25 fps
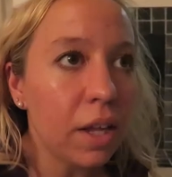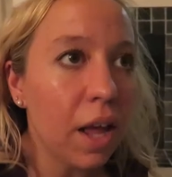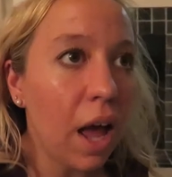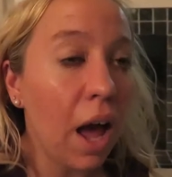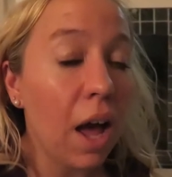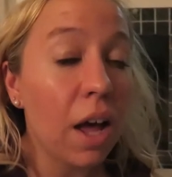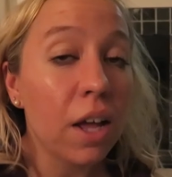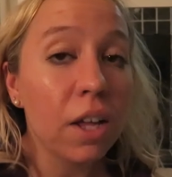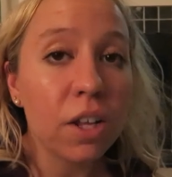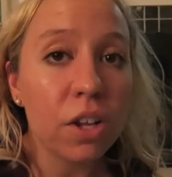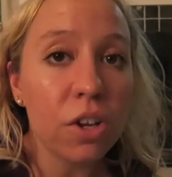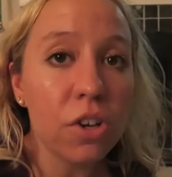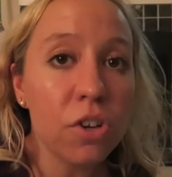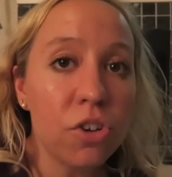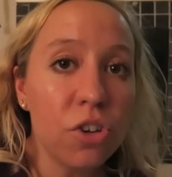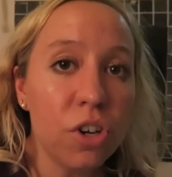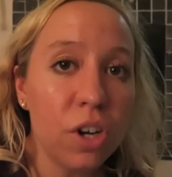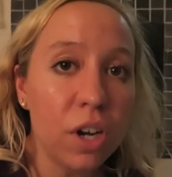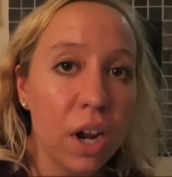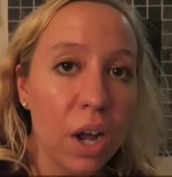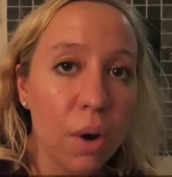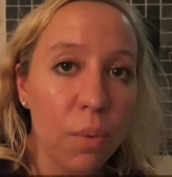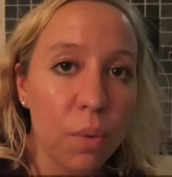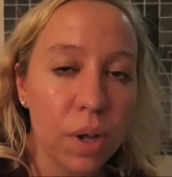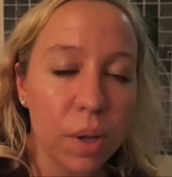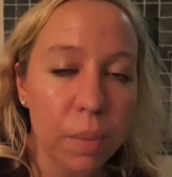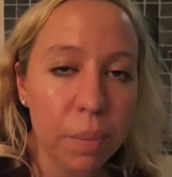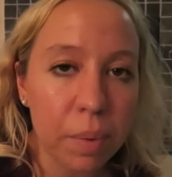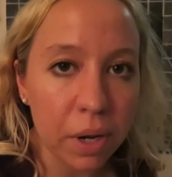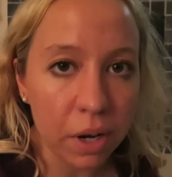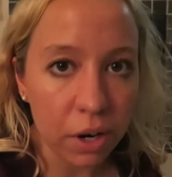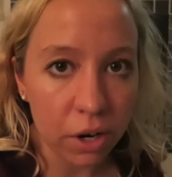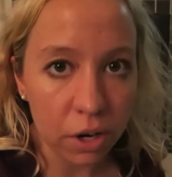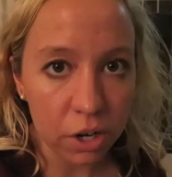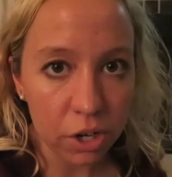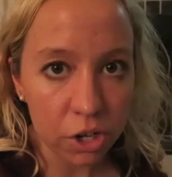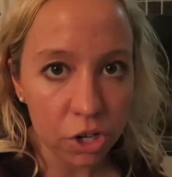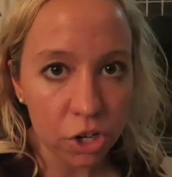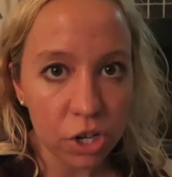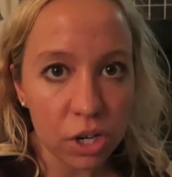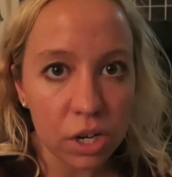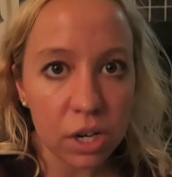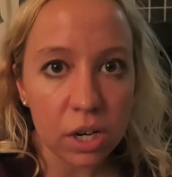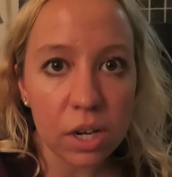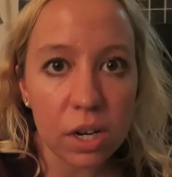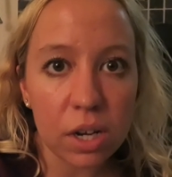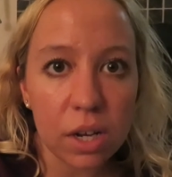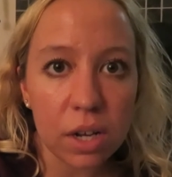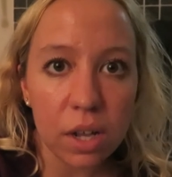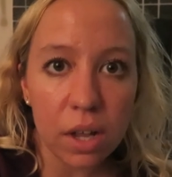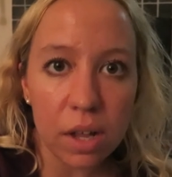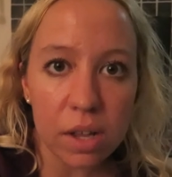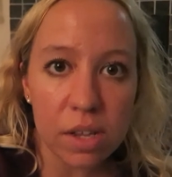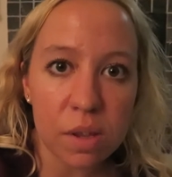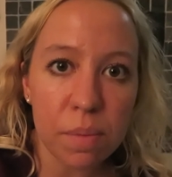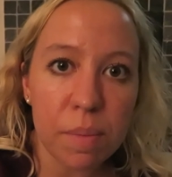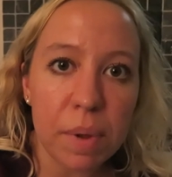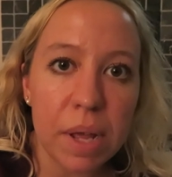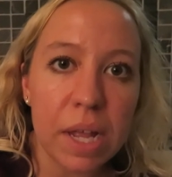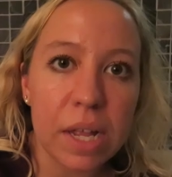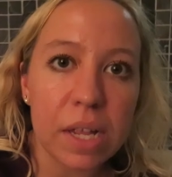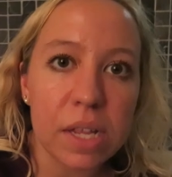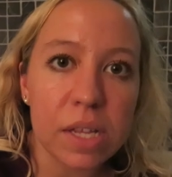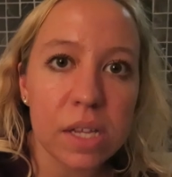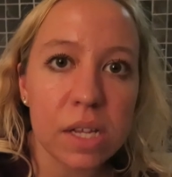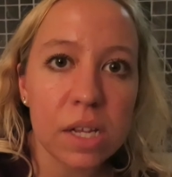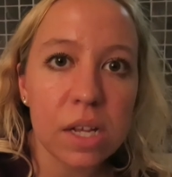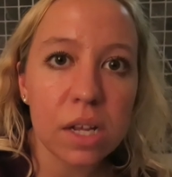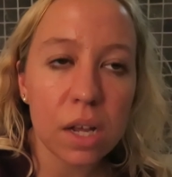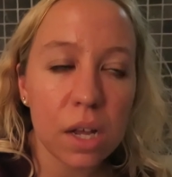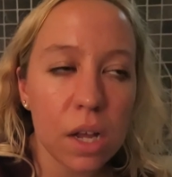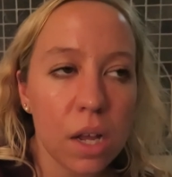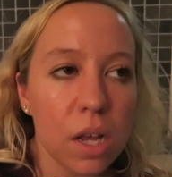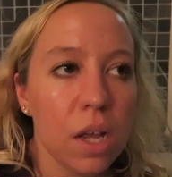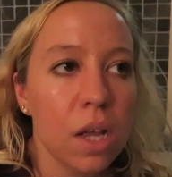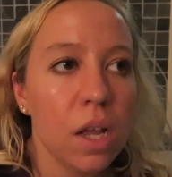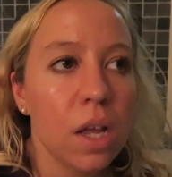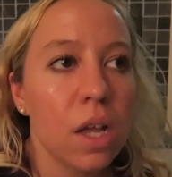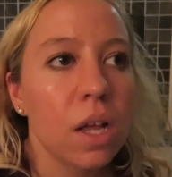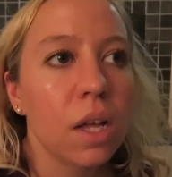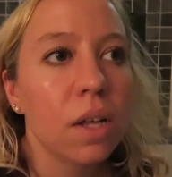Yeah, you should Wikipedia her. She is amazing.